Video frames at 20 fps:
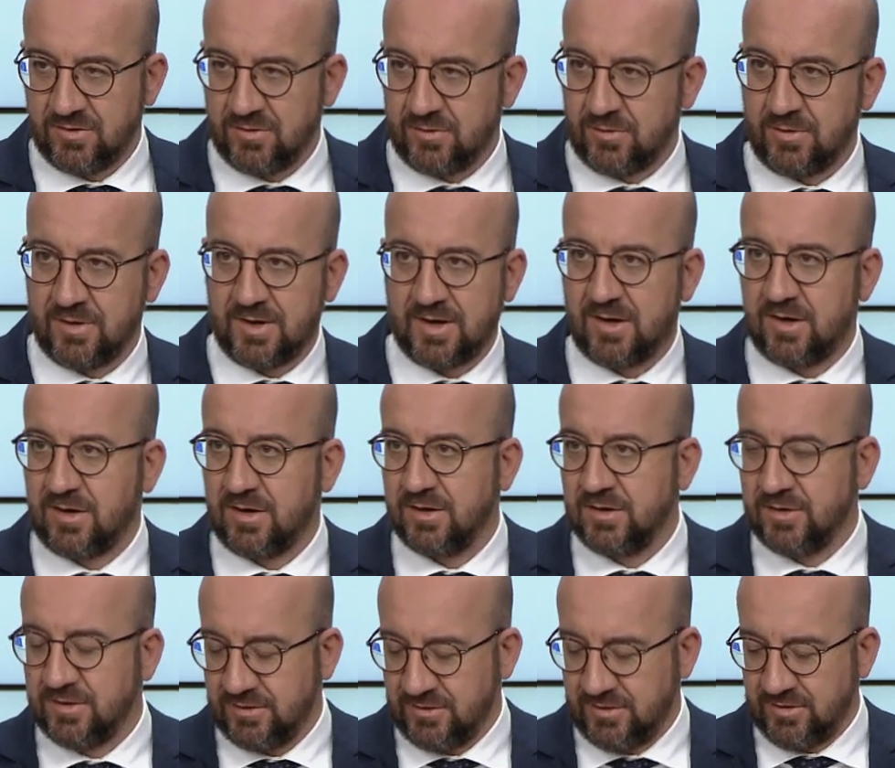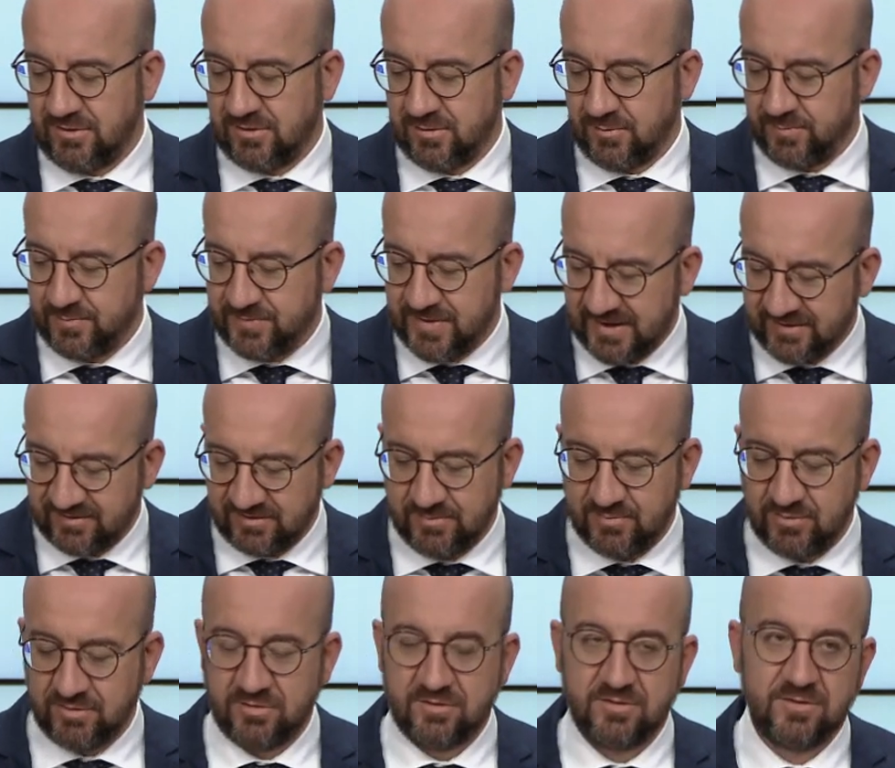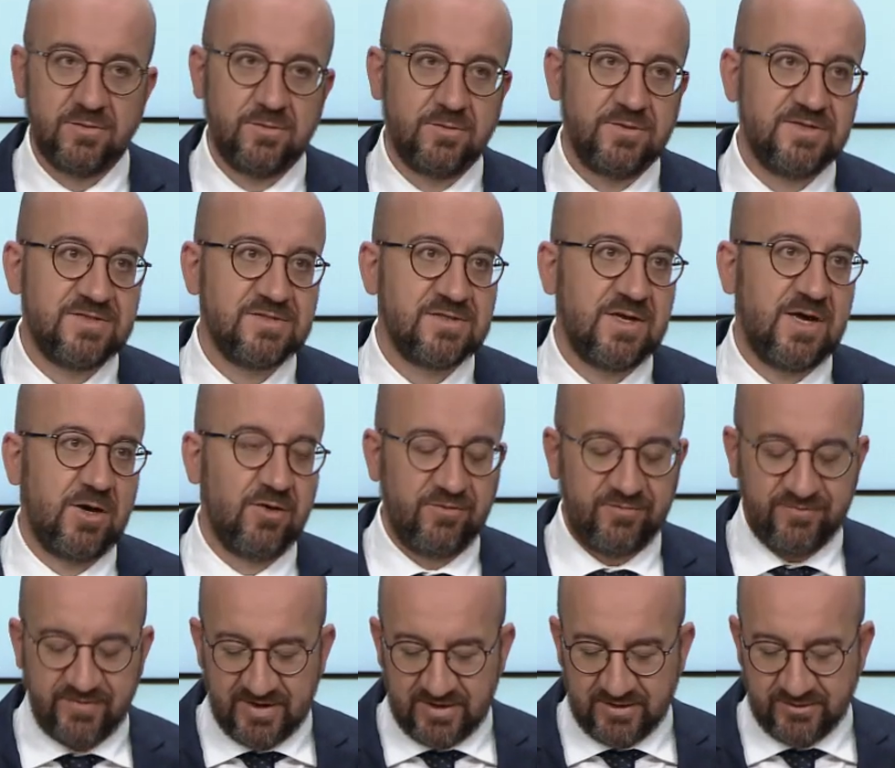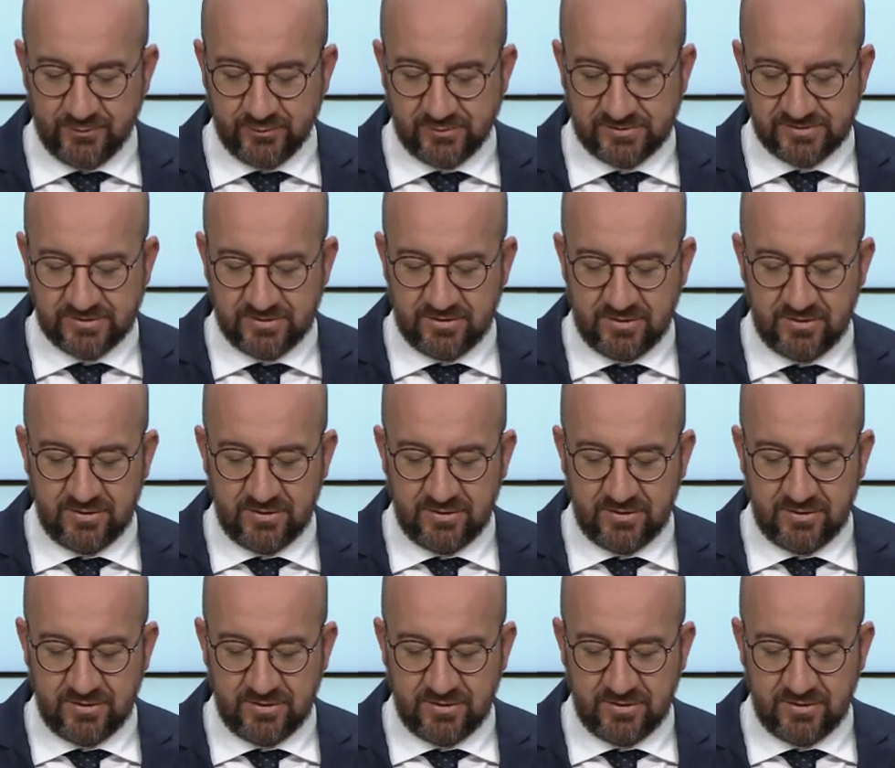or are incompatible with our values.